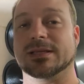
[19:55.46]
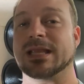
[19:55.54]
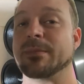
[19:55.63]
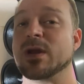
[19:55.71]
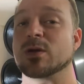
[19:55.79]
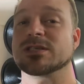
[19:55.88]

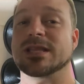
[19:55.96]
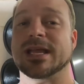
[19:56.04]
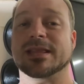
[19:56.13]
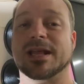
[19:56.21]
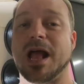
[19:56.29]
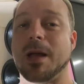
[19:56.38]
Let me know what you think
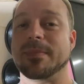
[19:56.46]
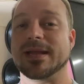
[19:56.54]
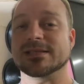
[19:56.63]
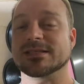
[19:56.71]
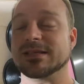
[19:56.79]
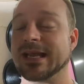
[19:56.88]
in the
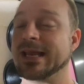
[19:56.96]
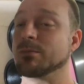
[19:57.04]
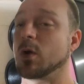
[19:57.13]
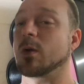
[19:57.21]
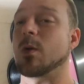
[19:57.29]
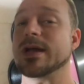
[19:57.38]
comments. Any
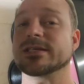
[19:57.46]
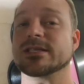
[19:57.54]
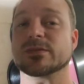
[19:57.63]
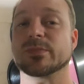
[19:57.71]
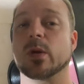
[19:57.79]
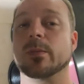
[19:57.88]
more
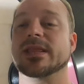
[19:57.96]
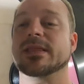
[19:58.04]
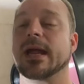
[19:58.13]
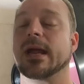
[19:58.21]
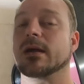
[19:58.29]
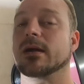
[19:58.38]
questions, put them in
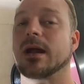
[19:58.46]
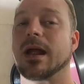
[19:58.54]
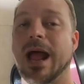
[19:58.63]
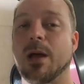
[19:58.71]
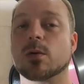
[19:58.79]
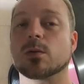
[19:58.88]
there.
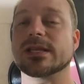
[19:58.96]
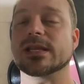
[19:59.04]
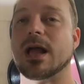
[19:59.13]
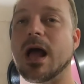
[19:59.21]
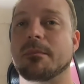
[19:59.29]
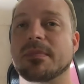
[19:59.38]
I will read the
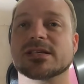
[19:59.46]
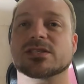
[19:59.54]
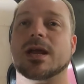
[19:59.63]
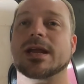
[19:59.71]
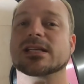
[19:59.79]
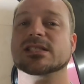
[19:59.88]
comments,
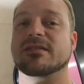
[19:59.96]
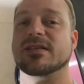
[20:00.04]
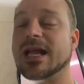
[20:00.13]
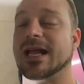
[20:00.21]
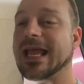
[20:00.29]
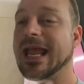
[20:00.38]
try and answer
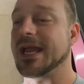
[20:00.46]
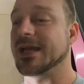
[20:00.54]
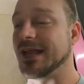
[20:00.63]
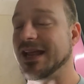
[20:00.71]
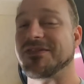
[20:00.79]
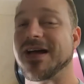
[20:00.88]
everything I
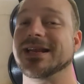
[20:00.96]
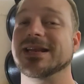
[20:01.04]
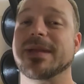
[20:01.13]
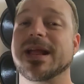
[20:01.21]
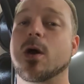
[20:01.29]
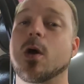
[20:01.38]
can. If I need to
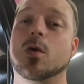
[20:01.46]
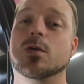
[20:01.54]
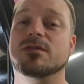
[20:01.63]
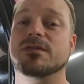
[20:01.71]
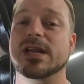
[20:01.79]
make a whole new